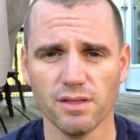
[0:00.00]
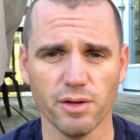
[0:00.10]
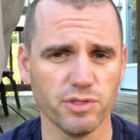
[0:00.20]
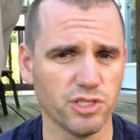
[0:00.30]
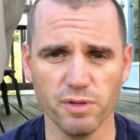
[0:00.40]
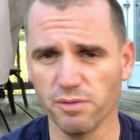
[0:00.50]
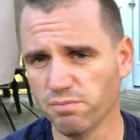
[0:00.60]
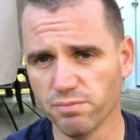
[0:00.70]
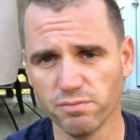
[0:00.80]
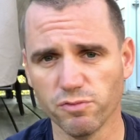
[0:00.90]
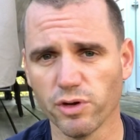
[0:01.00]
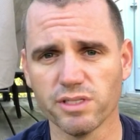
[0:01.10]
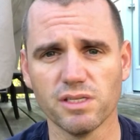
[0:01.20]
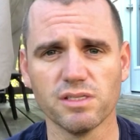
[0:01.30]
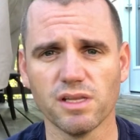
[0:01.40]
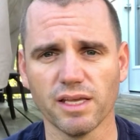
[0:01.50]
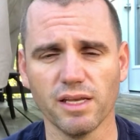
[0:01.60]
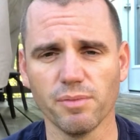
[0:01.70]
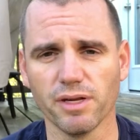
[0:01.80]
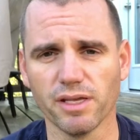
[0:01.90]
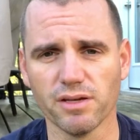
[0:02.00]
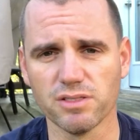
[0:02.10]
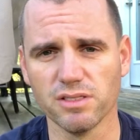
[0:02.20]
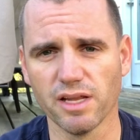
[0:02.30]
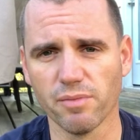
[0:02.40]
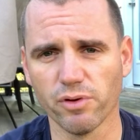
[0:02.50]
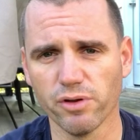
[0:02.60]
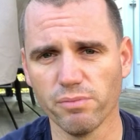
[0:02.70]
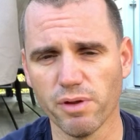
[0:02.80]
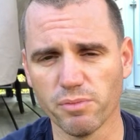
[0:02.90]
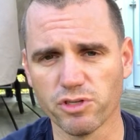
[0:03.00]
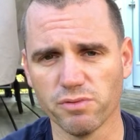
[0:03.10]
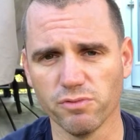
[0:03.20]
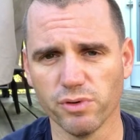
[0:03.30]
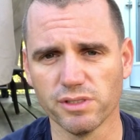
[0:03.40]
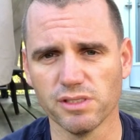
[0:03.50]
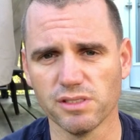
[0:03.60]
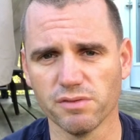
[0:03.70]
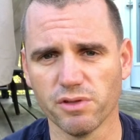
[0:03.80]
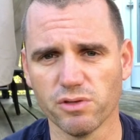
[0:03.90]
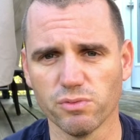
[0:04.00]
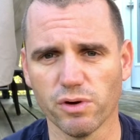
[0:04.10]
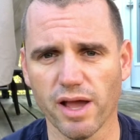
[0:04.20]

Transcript: They would just be voices like anybody else in the neighborhood, membership voices, if they were